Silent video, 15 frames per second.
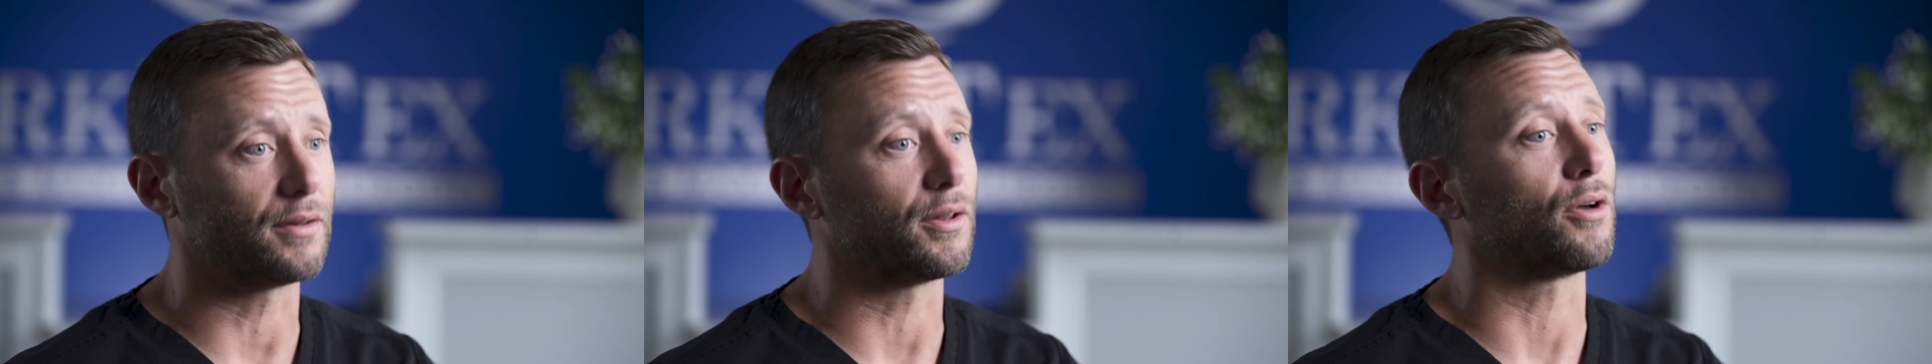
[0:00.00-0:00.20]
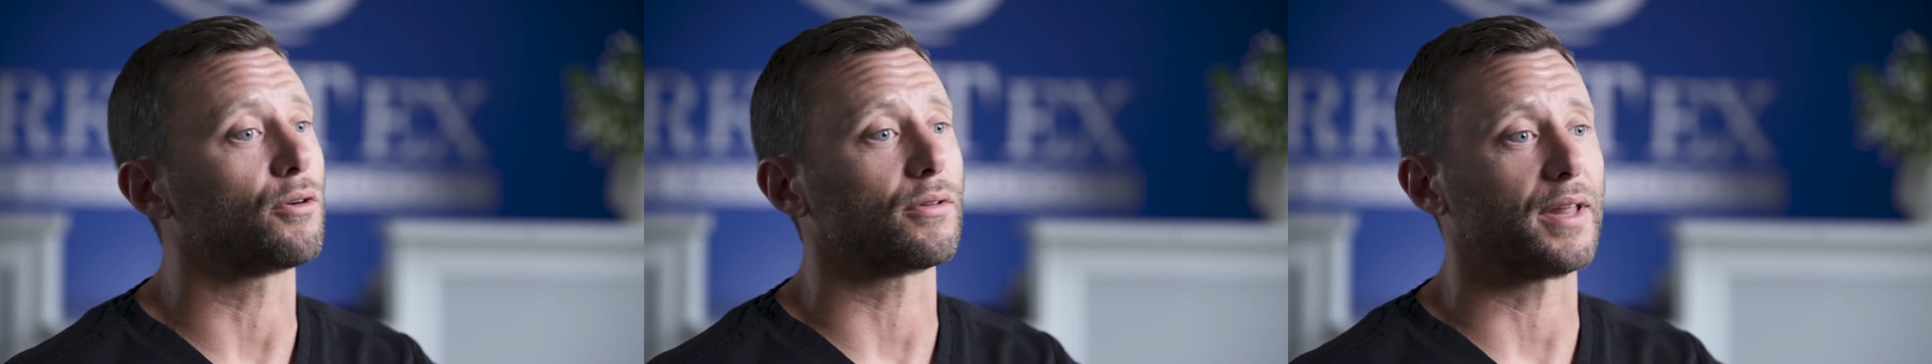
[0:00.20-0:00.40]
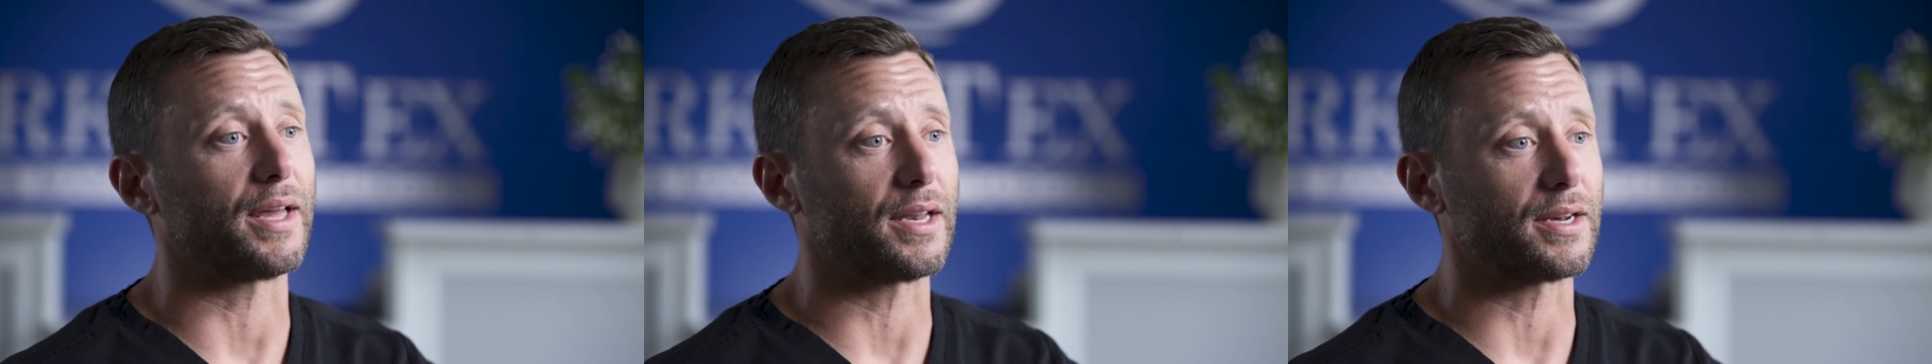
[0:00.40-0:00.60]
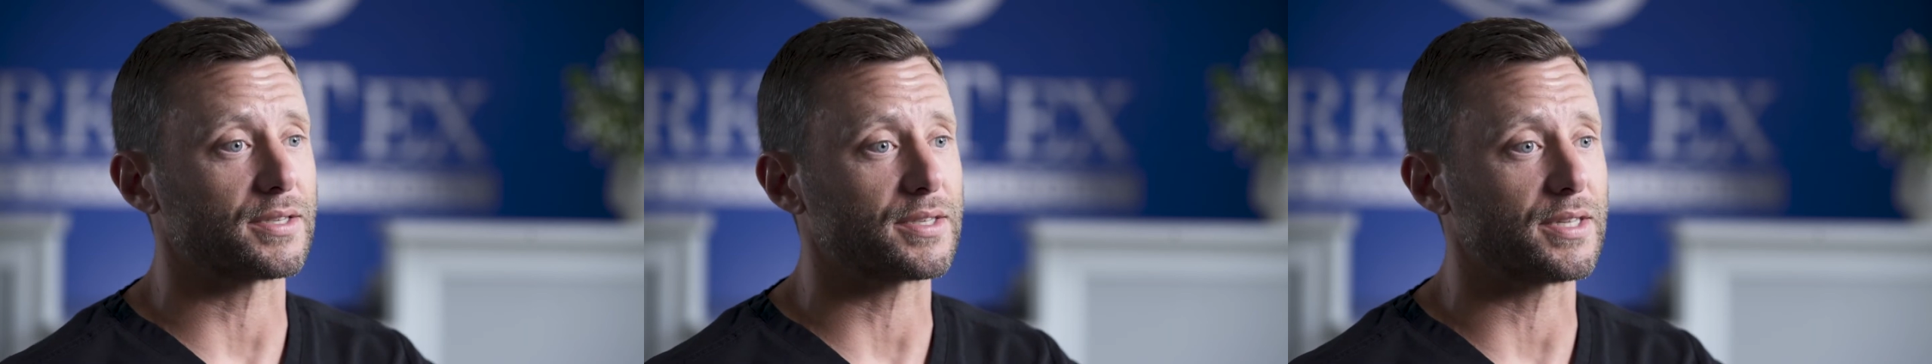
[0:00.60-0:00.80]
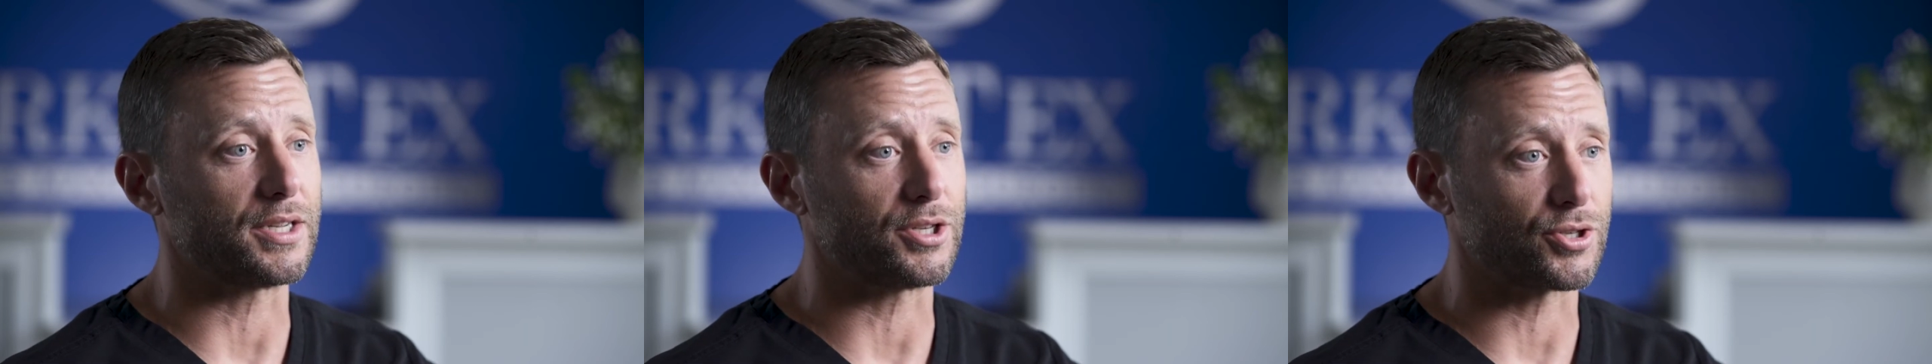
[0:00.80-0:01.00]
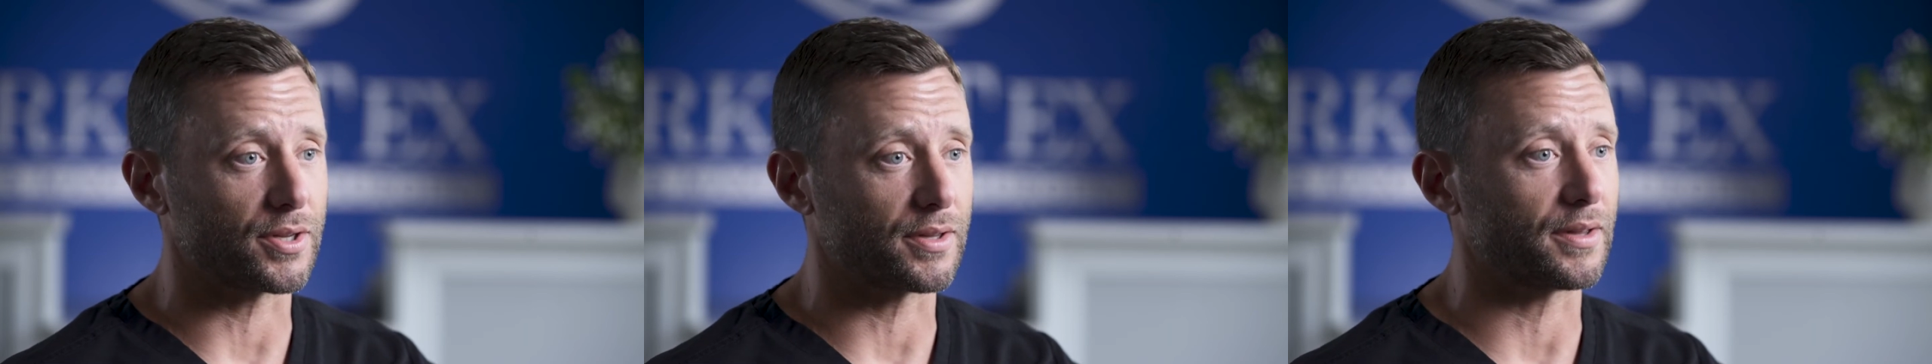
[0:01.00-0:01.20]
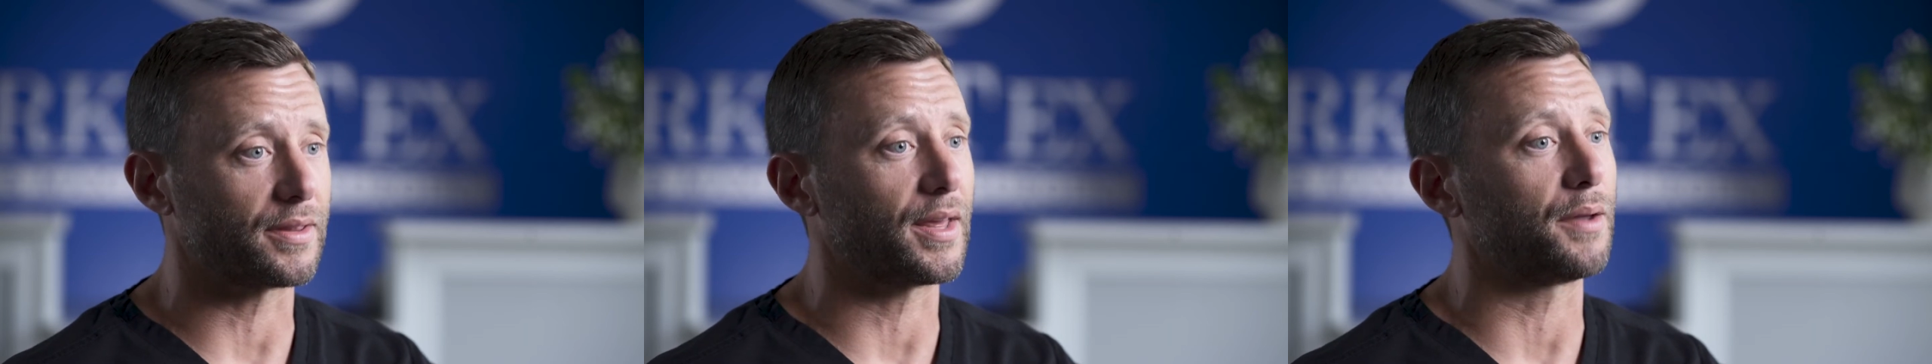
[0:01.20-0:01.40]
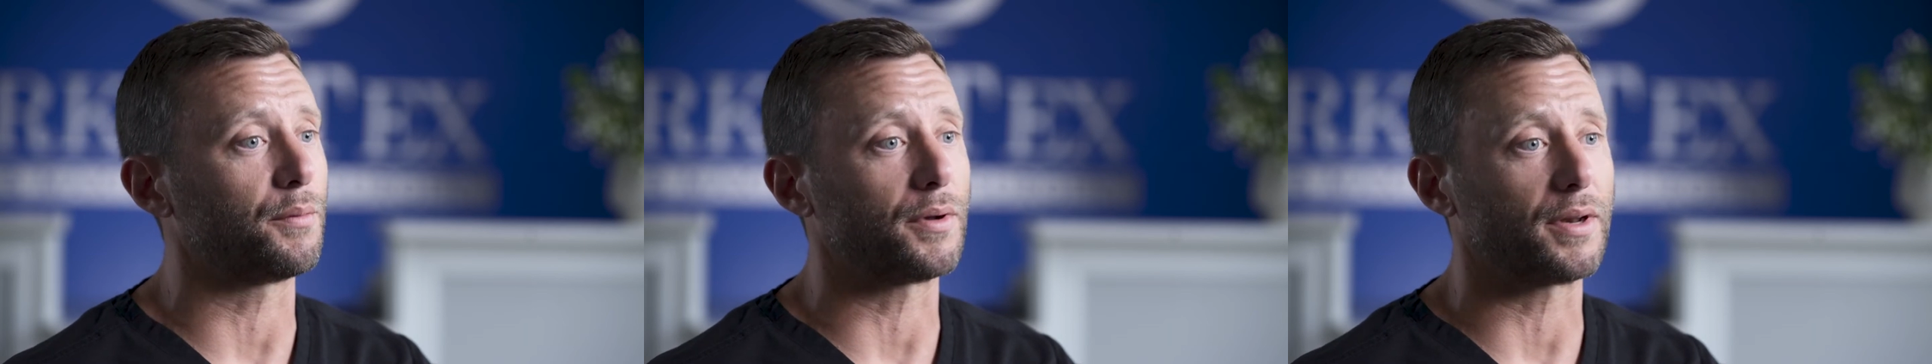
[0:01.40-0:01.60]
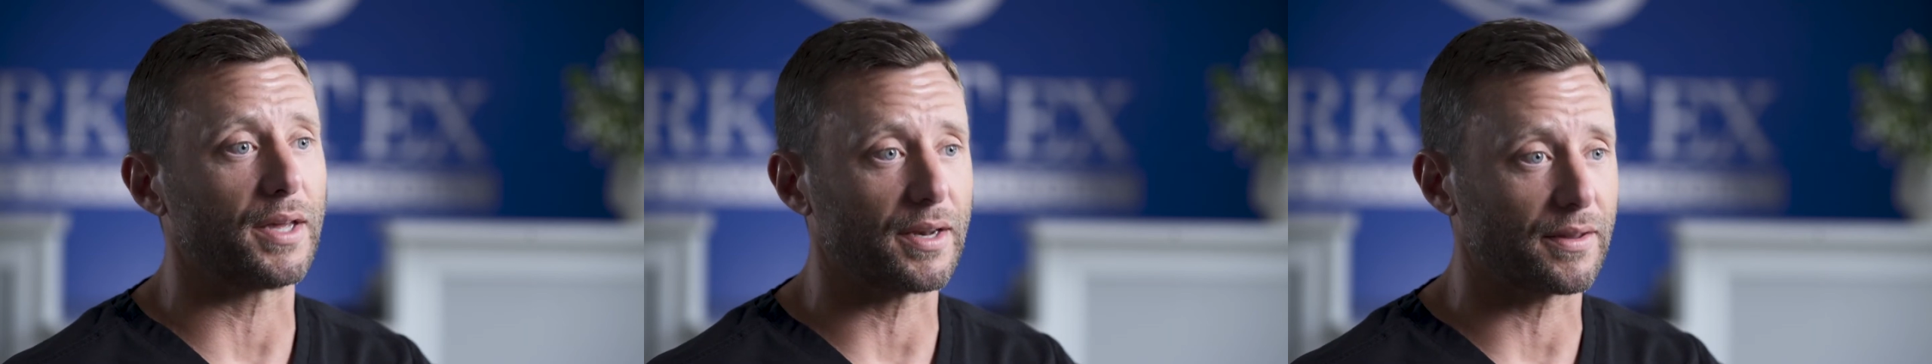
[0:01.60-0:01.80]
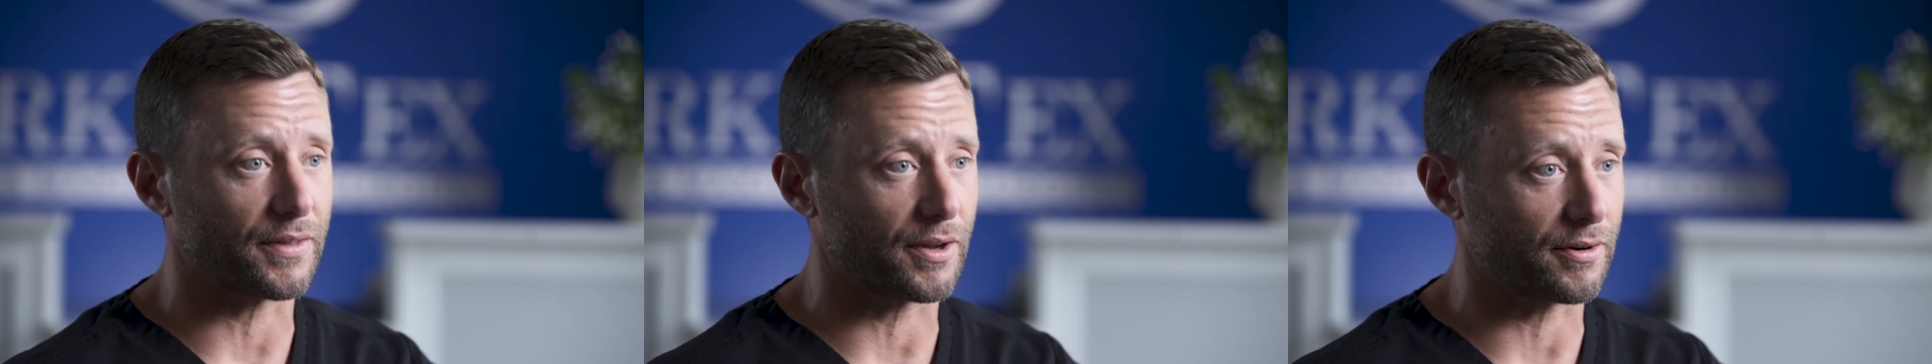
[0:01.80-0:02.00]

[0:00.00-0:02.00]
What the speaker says: local anesthesia that they would get at their